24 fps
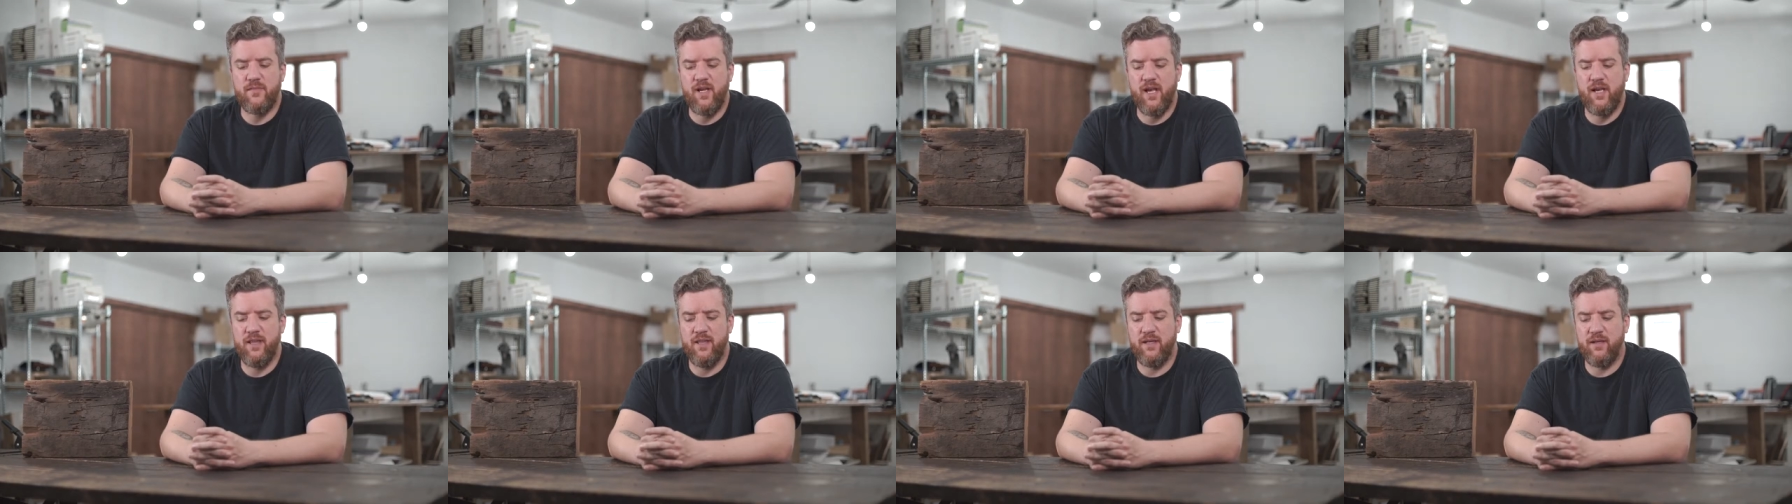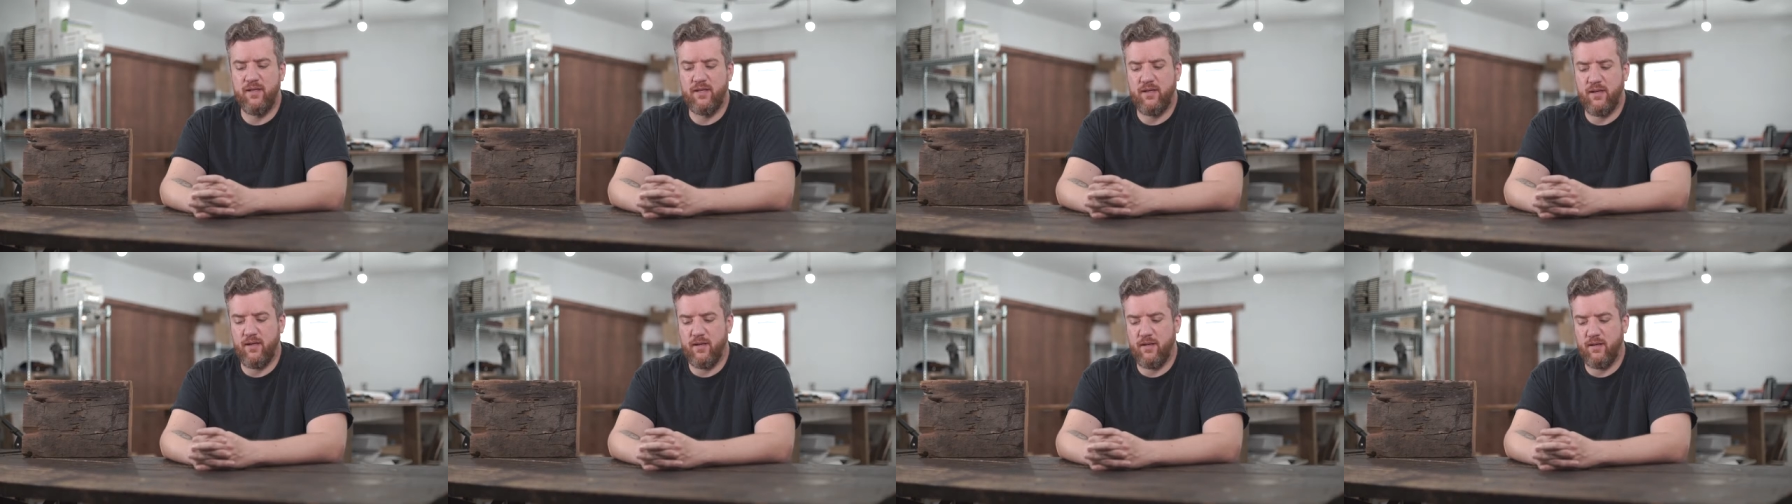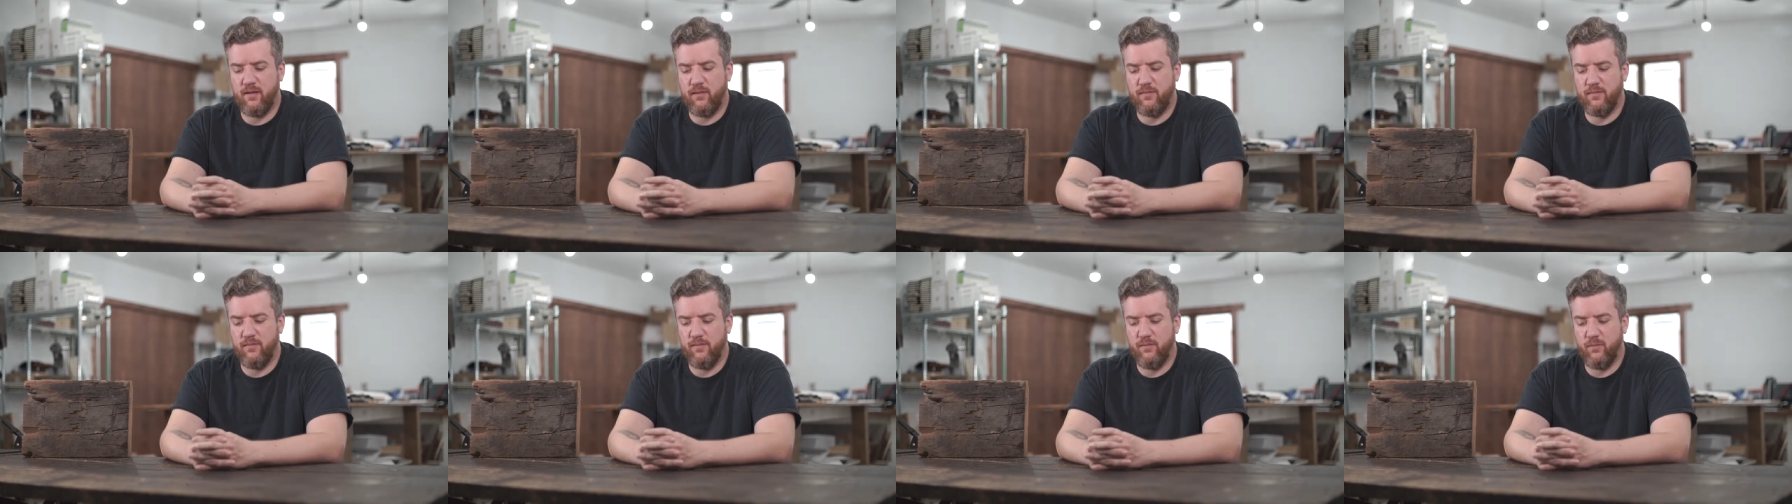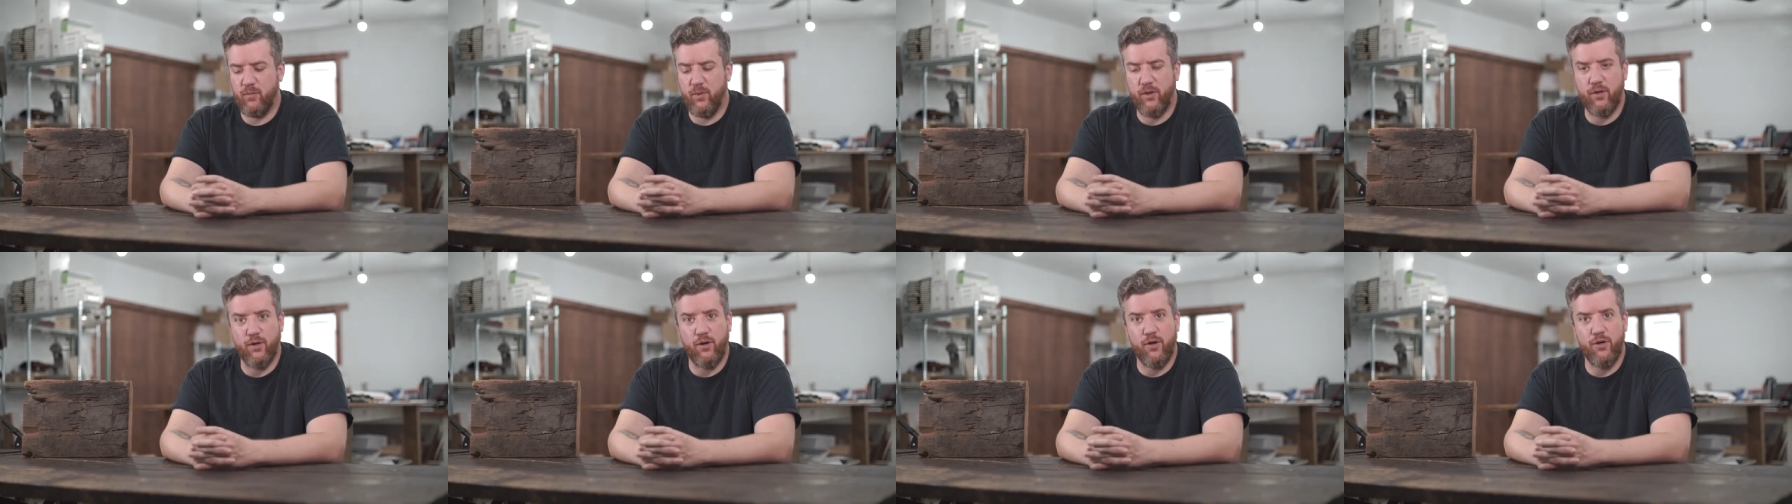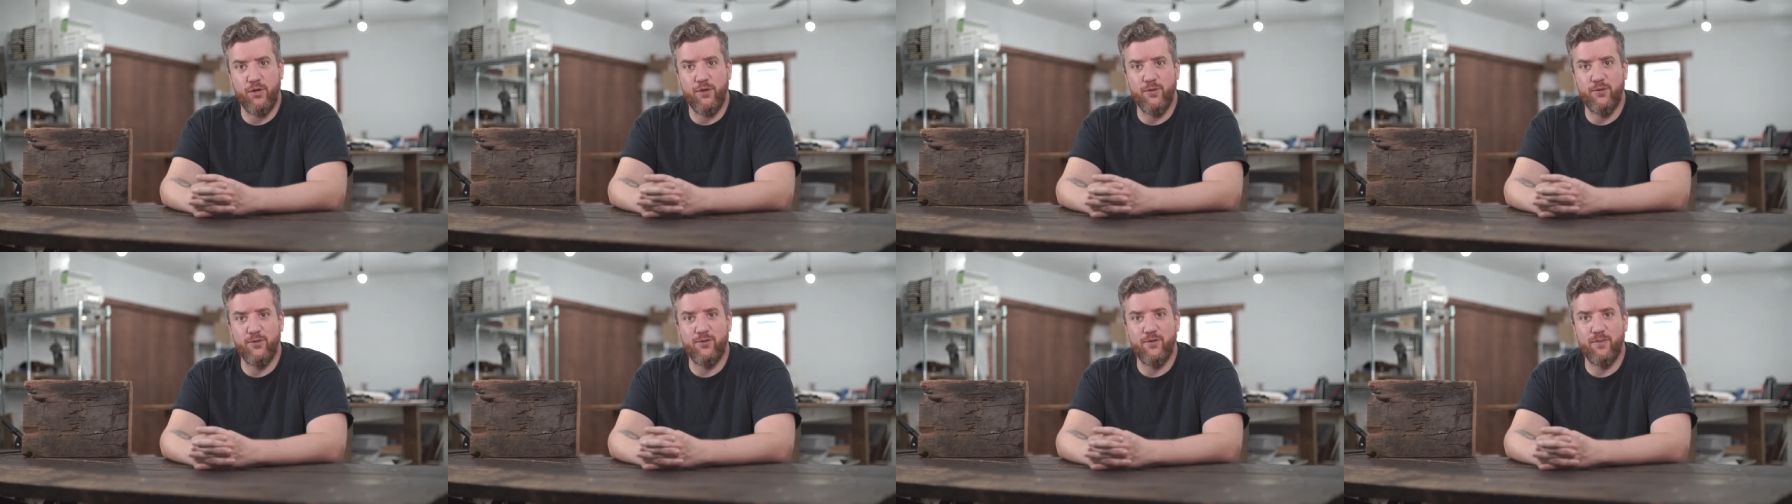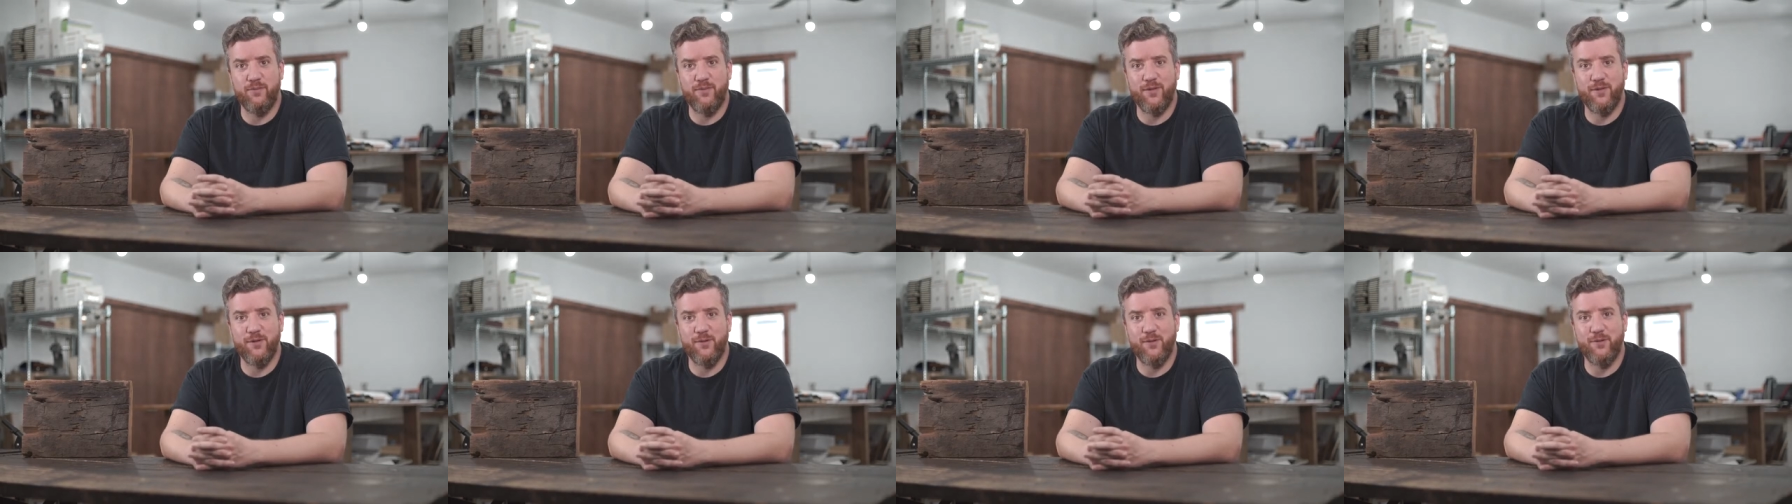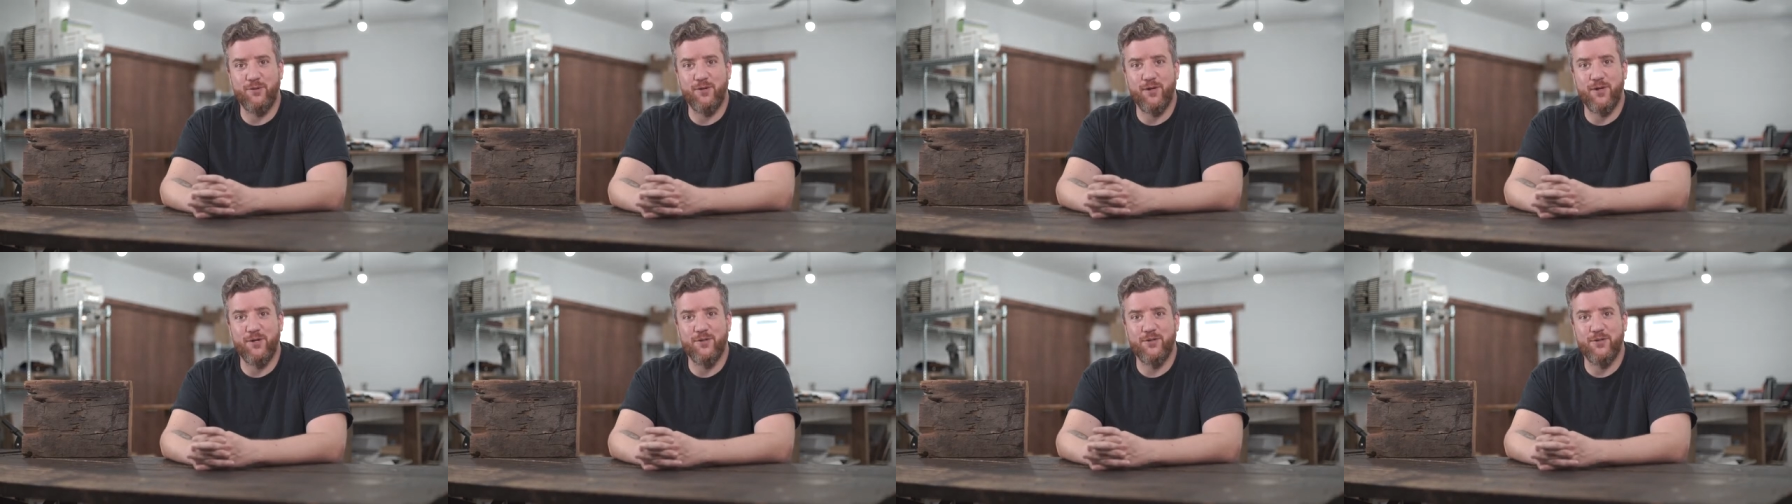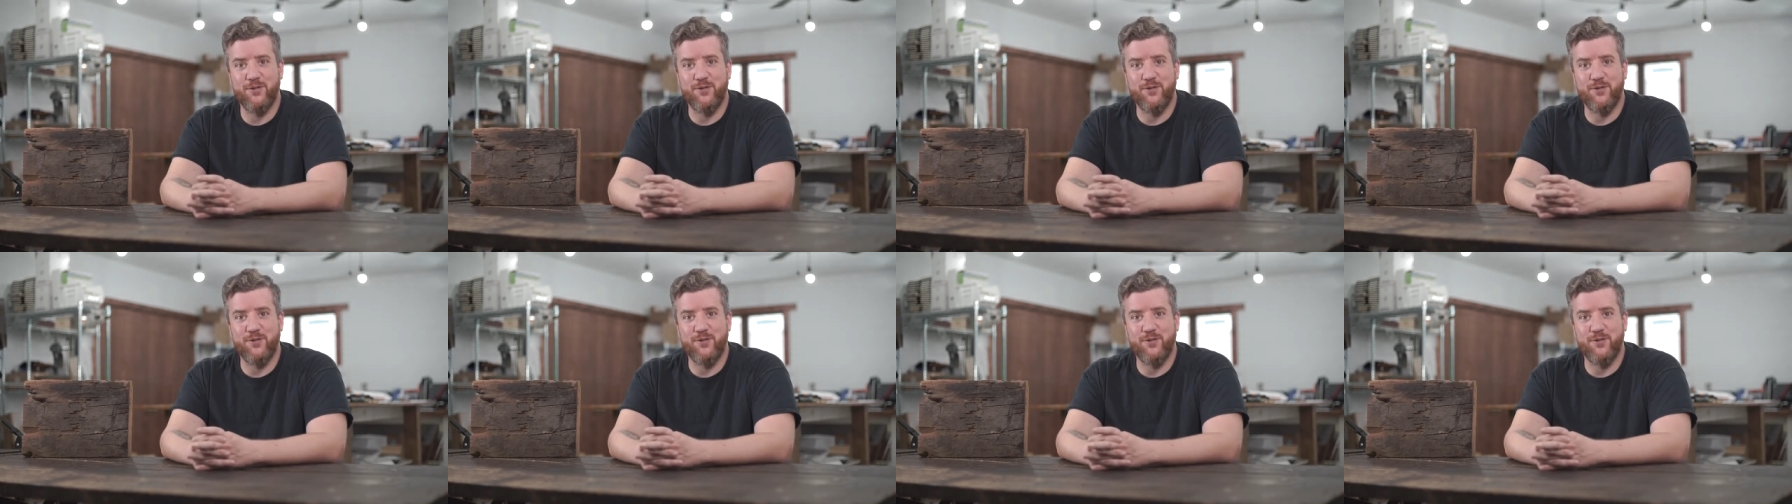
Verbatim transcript: I think uh, we could all use something to hold on